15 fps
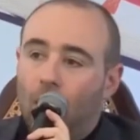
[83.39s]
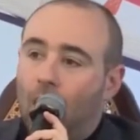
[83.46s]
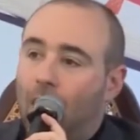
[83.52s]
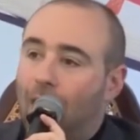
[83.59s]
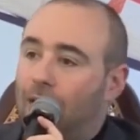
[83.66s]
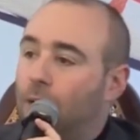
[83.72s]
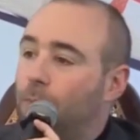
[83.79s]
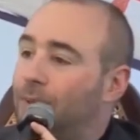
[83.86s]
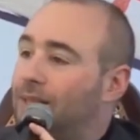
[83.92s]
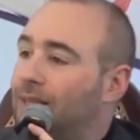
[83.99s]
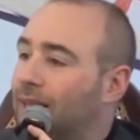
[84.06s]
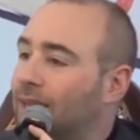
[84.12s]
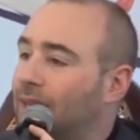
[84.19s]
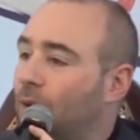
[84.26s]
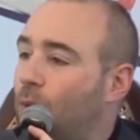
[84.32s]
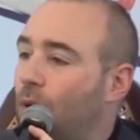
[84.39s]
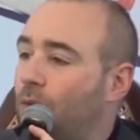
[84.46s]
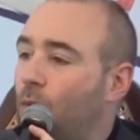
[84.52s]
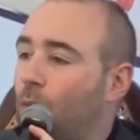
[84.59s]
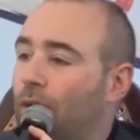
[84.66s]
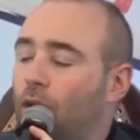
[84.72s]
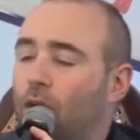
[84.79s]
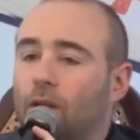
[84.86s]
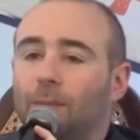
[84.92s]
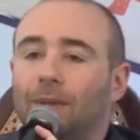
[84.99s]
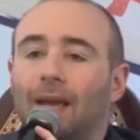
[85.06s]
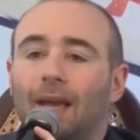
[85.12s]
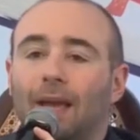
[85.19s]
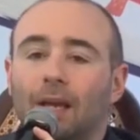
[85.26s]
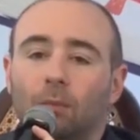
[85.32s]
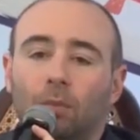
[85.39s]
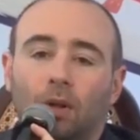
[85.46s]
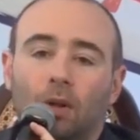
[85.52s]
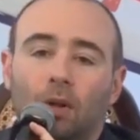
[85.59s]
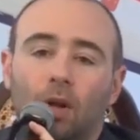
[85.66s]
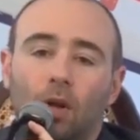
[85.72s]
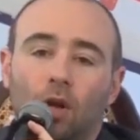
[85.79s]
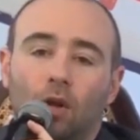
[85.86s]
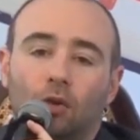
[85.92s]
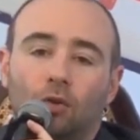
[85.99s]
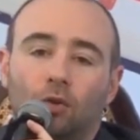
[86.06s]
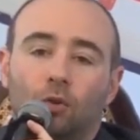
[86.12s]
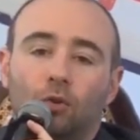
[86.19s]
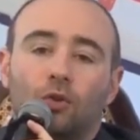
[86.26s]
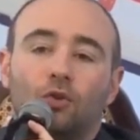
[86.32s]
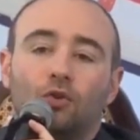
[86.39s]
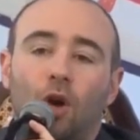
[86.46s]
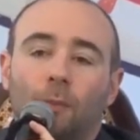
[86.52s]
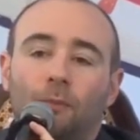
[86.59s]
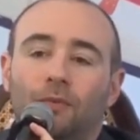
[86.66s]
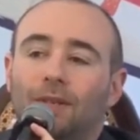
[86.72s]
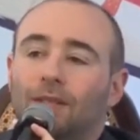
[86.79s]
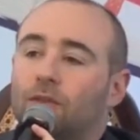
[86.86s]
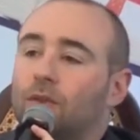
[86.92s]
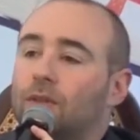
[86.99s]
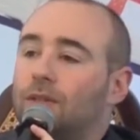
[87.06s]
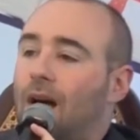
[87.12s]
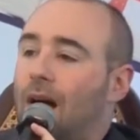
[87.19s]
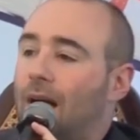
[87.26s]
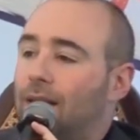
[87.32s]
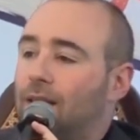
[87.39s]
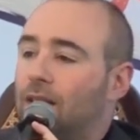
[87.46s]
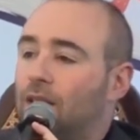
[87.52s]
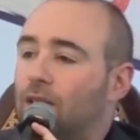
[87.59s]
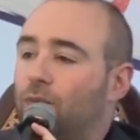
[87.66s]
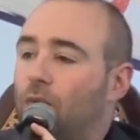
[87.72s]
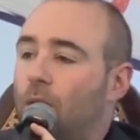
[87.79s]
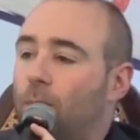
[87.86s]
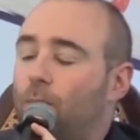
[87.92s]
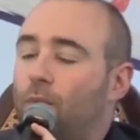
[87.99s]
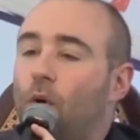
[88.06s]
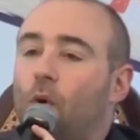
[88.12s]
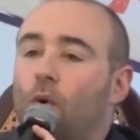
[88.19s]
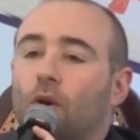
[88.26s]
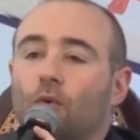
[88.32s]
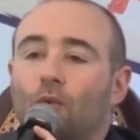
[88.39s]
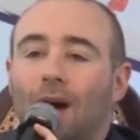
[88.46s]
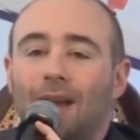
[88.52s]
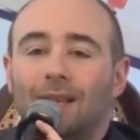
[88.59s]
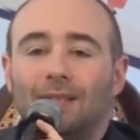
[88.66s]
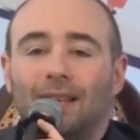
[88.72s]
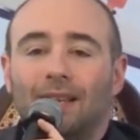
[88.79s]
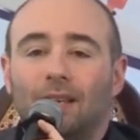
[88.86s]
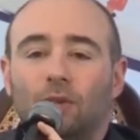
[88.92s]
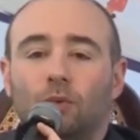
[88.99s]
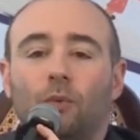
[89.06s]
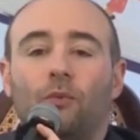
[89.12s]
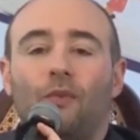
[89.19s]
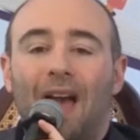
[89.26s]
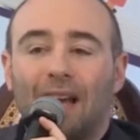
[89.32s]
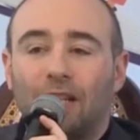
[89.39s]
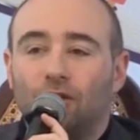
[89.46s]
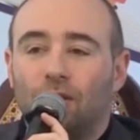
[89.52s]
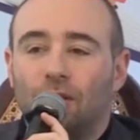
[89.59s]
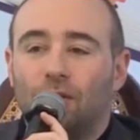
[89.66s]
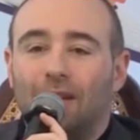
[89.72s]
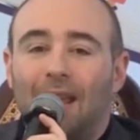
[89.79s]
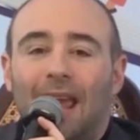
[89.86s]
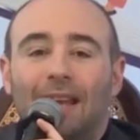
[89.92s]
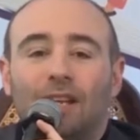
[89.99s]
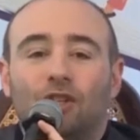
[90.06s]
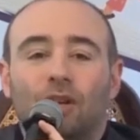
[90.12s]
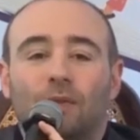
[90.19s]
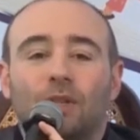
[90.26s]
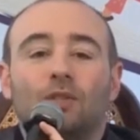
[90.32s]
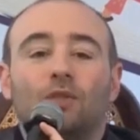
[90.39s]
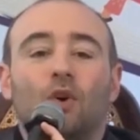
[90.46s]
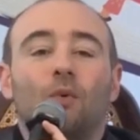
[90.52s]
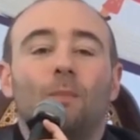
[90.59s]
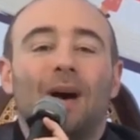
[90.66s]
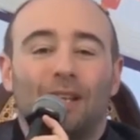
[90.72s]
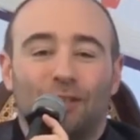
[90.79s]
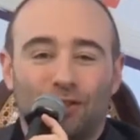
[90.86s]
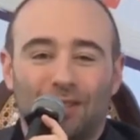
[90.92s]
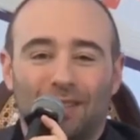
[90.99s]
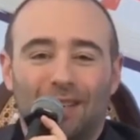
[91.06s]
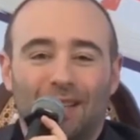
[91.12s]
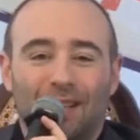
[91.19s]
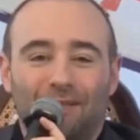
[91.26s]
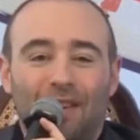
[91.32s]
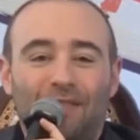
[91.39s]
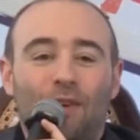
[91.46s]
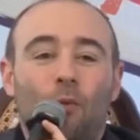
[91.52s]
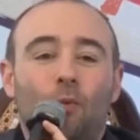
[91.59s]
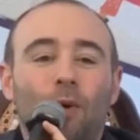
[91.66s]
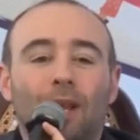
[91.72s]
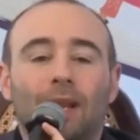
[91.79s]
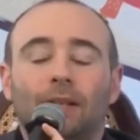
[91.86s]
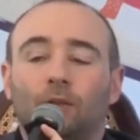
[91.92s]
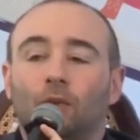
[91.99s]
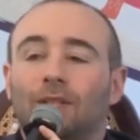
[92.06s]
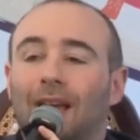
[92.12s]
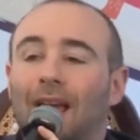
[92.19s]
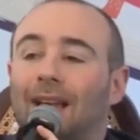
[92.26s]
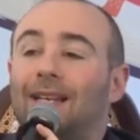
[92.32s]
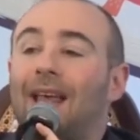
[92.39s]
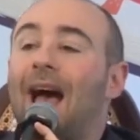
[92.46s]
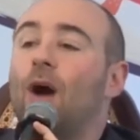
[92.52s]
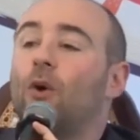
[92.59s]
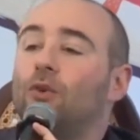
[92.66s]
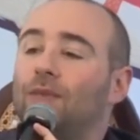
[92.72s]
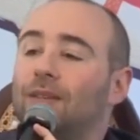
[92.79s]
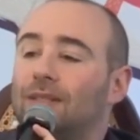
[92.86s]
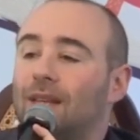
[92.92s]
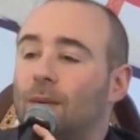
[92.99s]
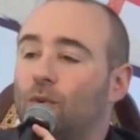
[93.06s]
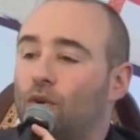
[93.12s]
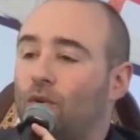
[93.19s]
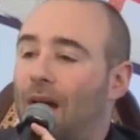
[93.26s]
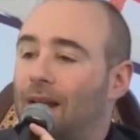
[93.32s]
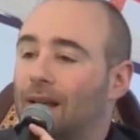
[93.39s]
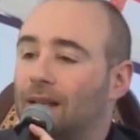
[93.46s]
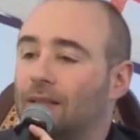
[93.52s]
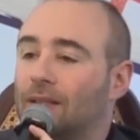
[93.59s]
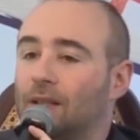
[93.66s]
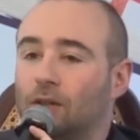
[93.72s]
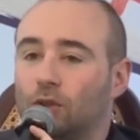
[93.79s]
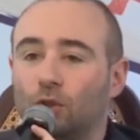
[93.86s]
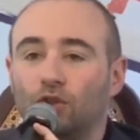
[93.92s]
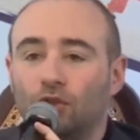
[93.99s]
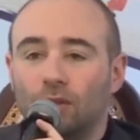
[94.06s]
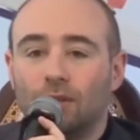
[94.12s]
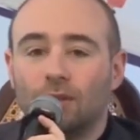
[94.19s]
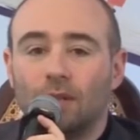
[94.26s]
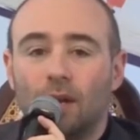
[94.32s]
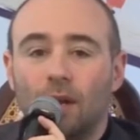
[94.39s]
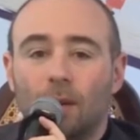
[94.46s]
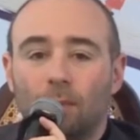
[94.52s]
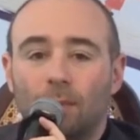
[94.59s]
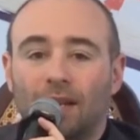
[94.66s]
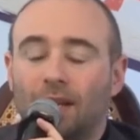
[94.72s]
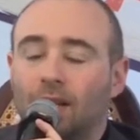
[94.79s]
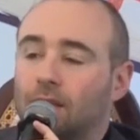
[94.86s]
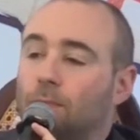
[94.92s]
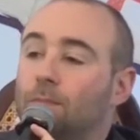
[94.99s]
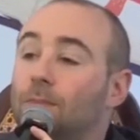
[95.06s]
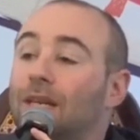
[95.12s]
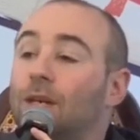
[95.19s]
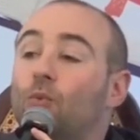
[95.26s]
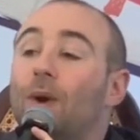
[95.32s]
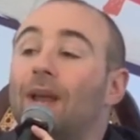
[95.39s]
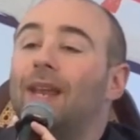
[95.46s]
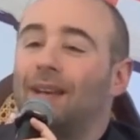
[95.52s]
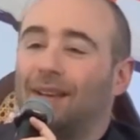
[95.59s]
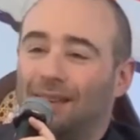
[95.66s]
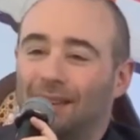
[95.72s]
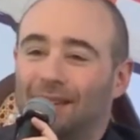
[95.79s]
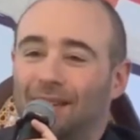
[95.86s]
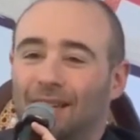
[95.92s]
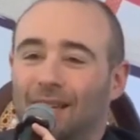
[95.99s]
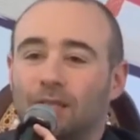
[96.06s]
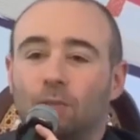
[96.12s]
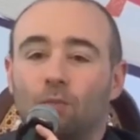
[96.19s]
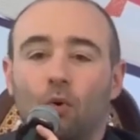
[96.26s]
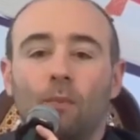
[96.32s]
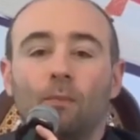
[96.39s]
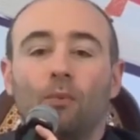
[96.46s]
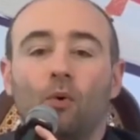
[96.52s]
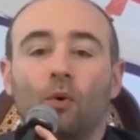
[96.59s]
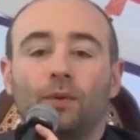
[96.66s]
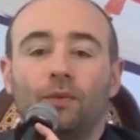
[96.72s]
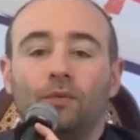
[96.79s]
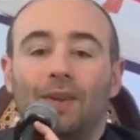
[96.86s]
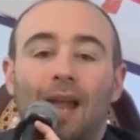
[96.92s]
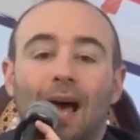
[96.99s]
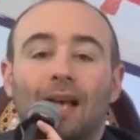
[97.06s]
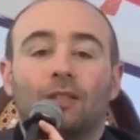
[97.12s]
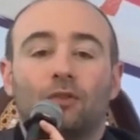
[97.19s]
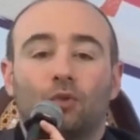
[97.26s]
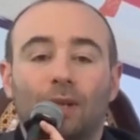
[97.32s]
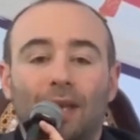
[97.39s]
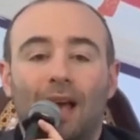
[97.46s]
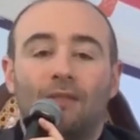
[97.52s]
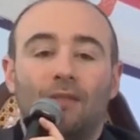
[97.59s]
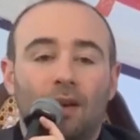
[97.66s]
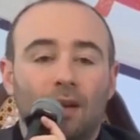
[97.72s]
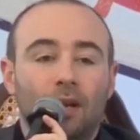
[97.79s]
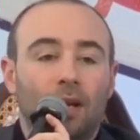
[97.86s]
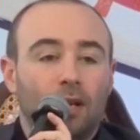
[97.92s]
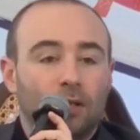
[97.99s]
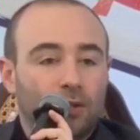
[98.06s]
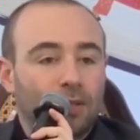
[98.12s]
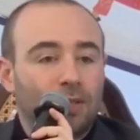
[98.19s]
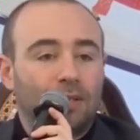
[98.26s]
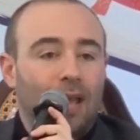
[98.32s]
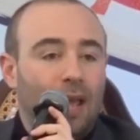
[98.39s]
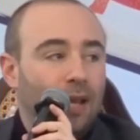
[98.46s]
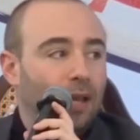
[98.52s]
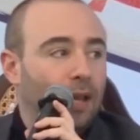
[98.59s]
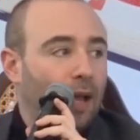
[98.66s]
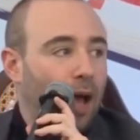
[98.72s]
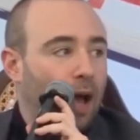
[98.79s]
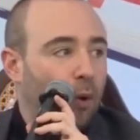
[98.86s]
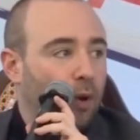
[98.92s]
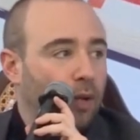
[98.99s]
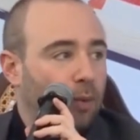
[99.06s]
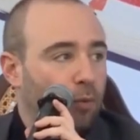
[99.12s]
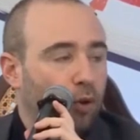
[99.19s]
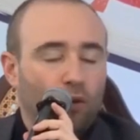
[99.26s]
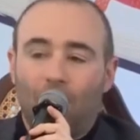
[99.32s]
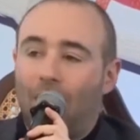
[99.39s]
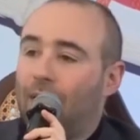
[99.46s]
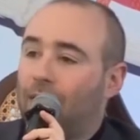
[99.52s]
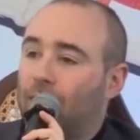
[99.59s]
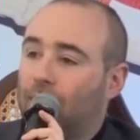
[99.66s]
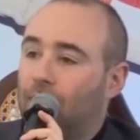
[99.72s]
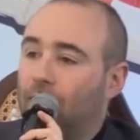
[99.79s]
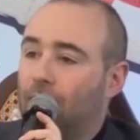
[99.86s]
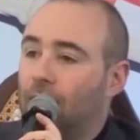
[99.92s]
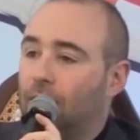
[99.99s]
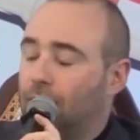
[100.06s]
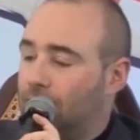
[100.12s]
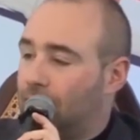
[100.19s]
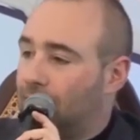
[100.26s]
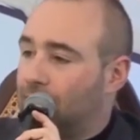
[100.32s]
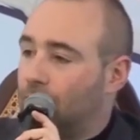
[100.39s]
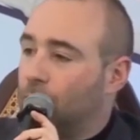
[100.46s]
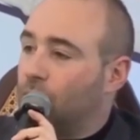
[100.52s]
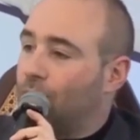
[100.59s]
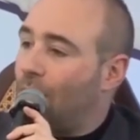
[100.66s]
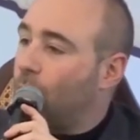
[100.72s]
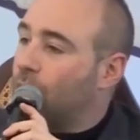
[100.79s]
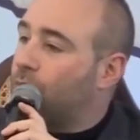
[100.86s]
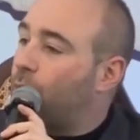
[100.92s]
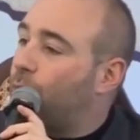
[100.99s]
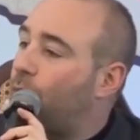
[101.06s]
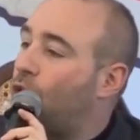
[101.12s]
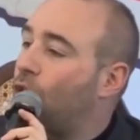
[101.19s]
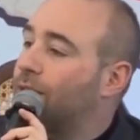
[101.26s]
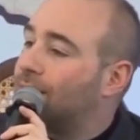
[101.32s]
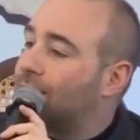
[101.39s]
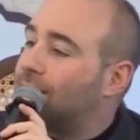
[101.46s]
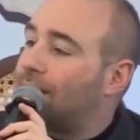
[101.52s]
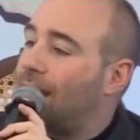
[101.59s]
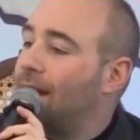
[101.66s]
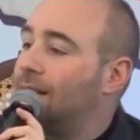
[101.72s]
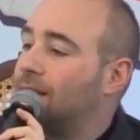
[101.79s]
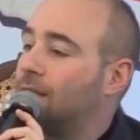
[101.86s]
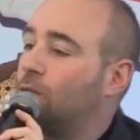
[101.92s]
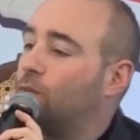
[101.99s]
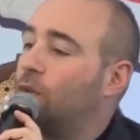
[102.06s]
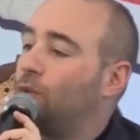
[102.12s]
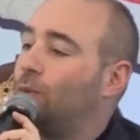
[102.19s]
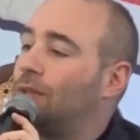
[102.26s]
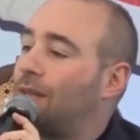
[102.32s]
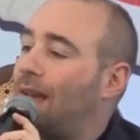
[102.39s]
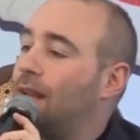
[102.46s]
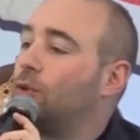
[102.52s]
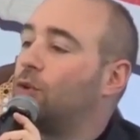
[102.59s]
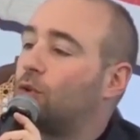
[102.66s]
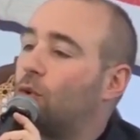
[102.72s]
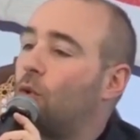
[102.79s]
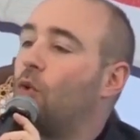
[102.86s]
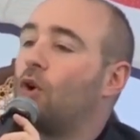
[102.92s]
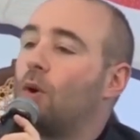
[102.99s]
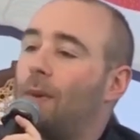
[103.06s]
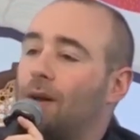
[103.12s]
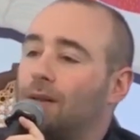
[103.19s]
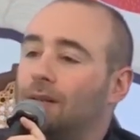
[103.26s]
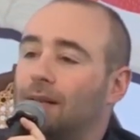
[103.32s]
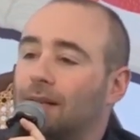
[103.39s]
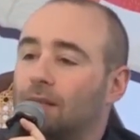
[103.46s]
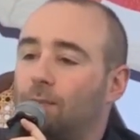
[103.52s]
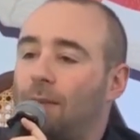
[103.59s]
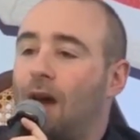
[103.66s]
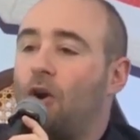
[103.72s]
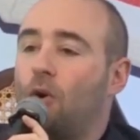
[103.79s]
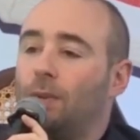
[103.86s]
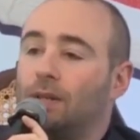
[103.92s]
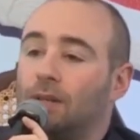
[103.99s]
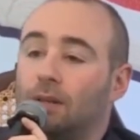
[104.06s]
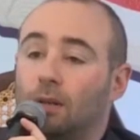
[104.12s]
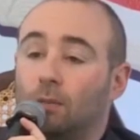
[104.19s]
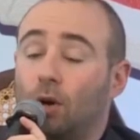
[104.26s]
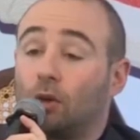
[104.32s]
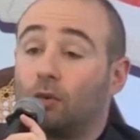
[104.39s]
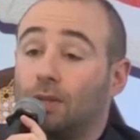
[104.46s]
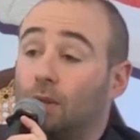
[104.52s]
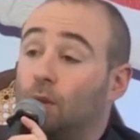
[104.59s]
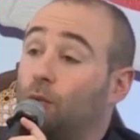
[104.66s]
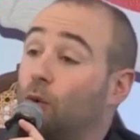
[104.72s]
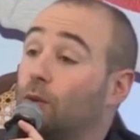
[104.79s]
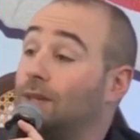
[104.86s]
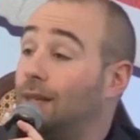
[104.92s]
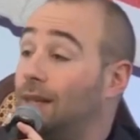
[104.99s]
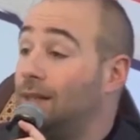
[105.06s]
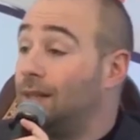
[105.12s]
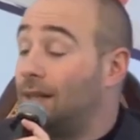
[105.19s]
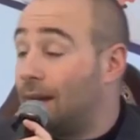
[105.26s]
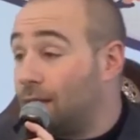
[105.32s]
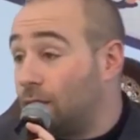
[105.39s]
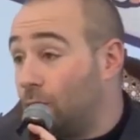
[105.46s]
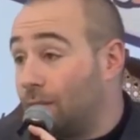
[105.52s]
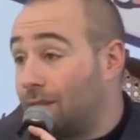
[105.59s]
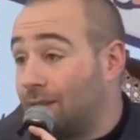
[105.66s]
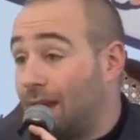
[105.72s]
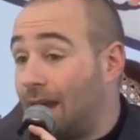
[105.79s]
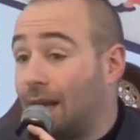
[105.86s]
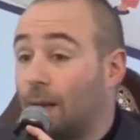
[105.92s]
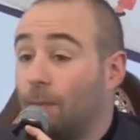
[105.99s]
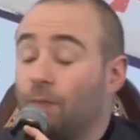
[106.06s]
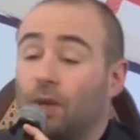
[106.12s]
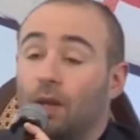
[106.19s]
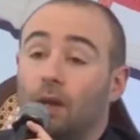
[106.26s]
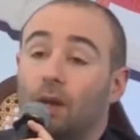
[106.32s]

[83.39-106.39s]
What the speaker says: And in particular, whether we're going to be able to stop these societies from polarizing into factions that hate each other so much that they're willing to tear down these democratic institutions because me winning is more important than us together sustaining our democratic system. So that was the first sense in which we tend to talk about an experiment in democracy. And of course, India, as you were saying,